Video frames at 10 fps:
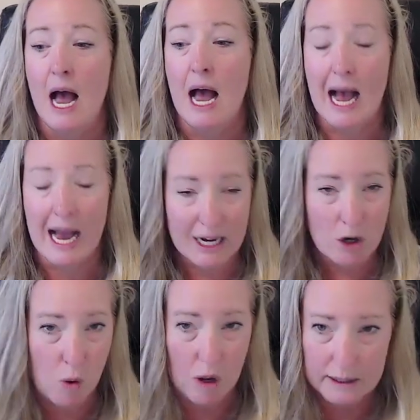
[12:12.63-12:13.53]
high
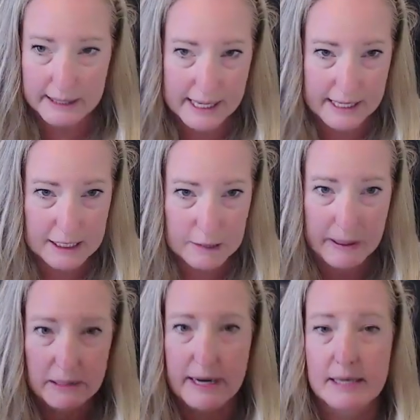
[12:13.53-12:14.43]
quality
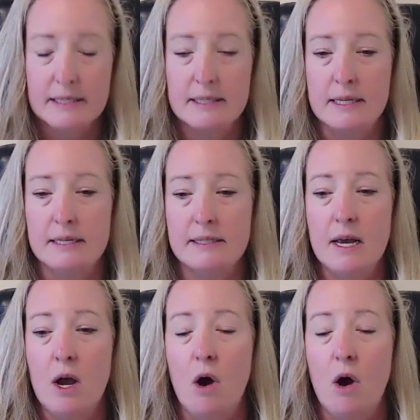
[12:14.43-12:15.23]
experiences